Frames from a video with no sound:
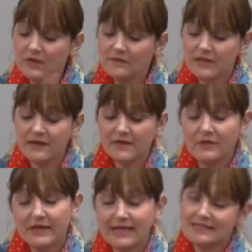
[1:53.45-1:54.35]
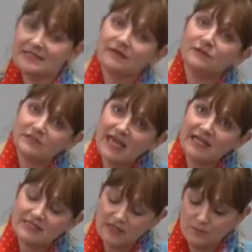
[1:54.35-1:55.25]
that although he had several
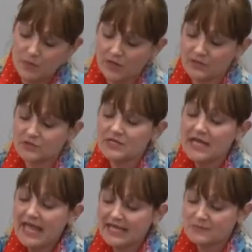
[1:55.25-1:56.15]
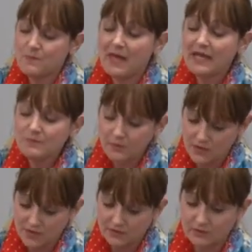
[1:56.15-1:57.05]
tag team partners, his main
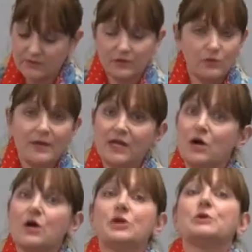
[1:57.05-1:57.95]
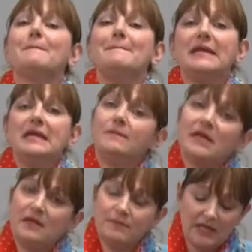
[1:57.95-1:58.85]
partner, with whom he garnered
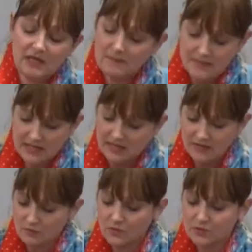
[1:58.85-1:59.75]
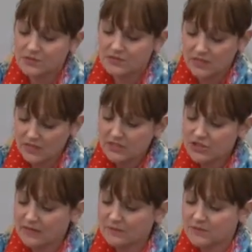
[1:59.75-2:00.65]
many awards and
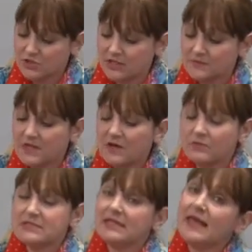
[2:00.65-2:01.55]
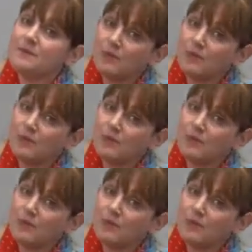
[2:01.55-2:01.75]
championships, was the late